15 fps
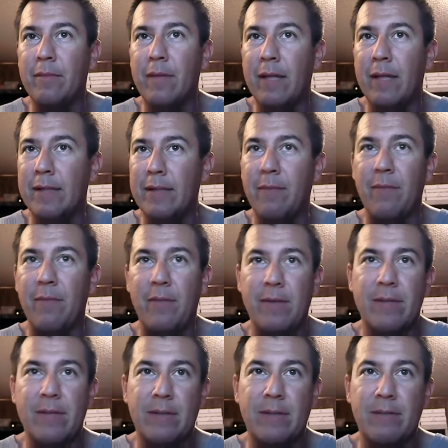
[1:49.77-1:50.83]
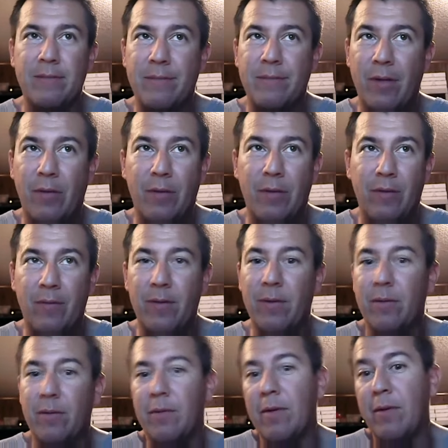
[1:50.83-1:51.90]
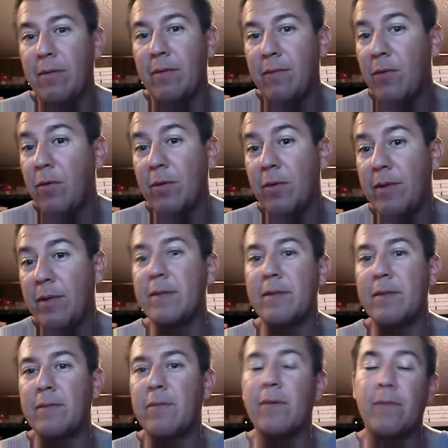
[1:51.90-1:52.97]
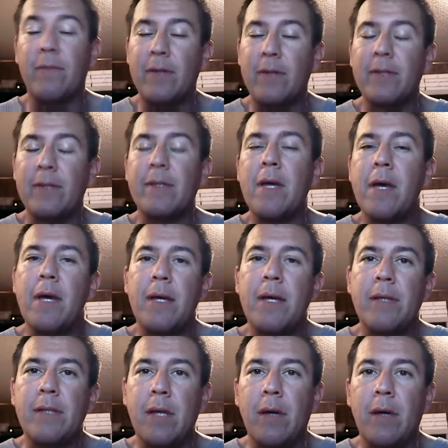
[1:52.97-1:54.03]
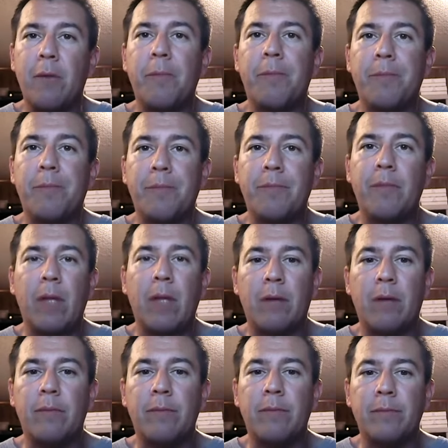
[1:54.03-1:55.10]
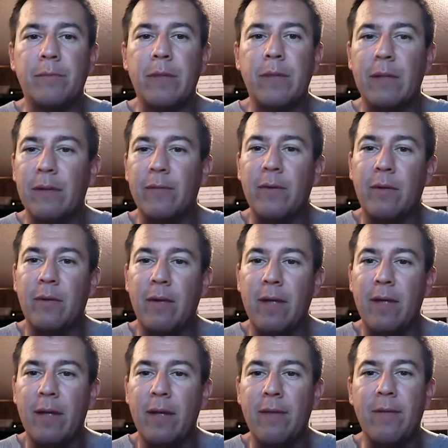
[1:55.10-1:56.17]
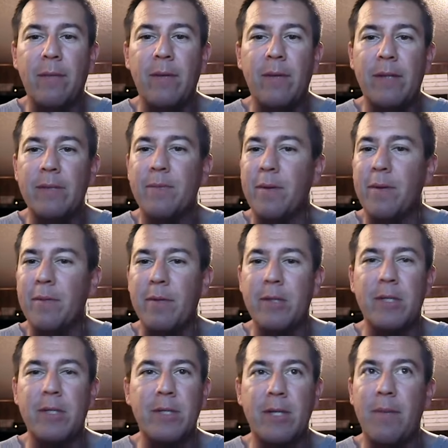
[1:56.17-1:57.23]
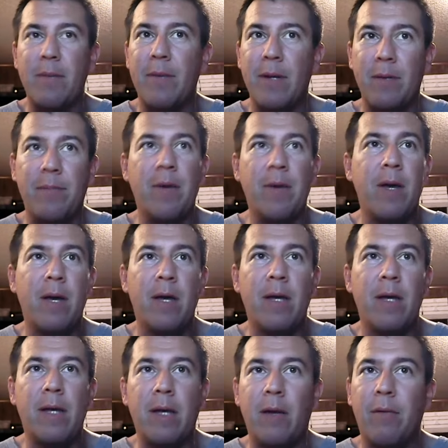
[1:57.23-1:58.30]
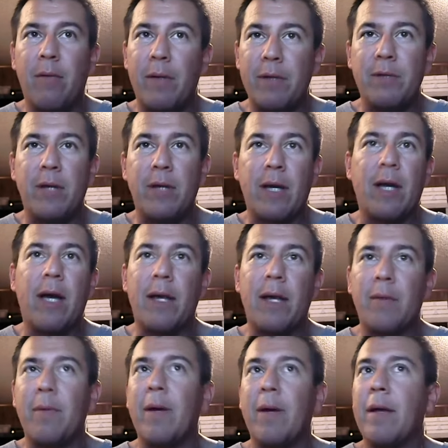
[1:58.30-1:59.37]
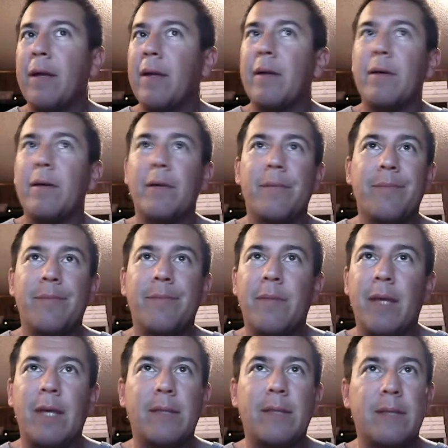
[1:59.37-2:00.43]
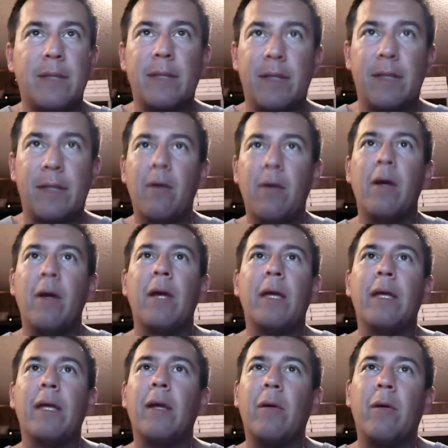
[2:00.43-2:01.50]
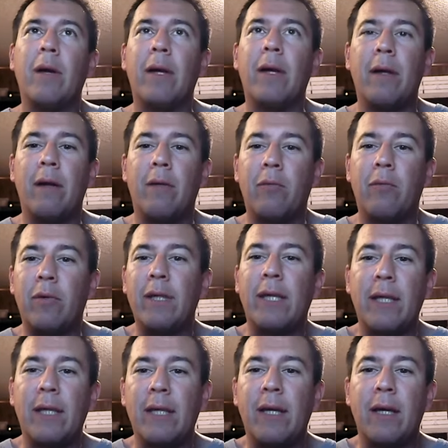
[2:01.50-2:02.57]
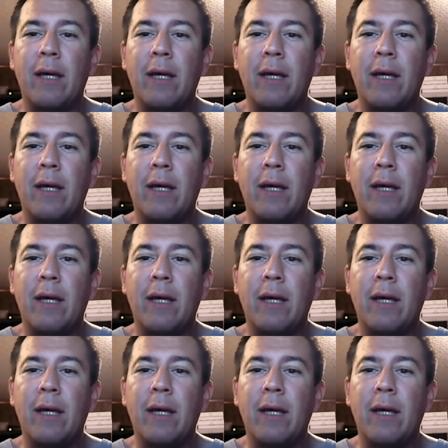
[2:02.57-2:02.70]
that some of us don't even do in our 40s and 50s. So, lived a great life. I mean, that's pretty much to sum it up. You don't want to drag on about it or get to, you don't want to reinvent